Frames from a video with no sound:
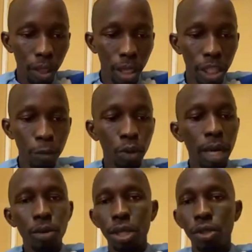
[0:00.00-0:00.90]
This
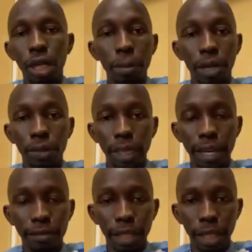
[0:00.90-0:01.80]
program going to talk about
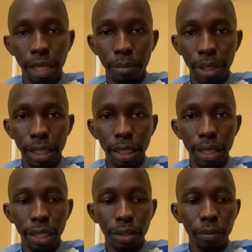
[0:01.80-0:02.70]
everything
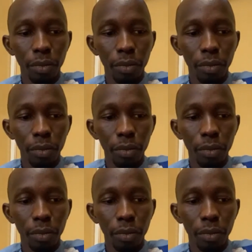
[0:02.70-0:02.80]
basically.